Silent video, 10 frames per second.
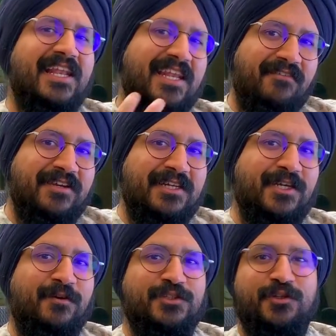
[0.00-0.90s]

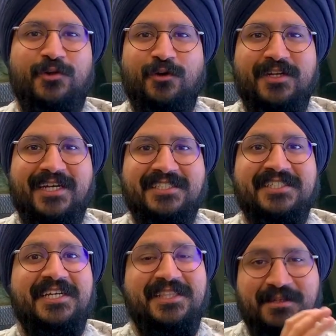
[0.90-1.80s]
lovingly also called
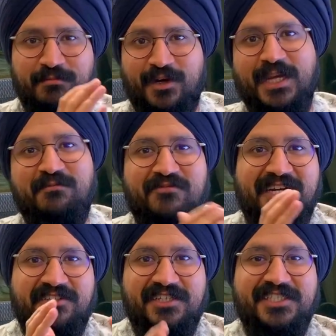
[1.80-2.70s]
as the prime
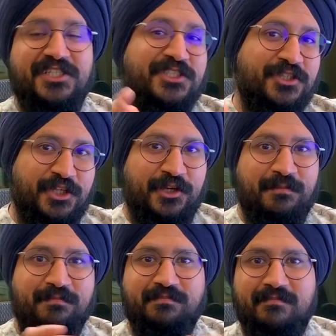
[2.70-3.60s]
factorization theorem.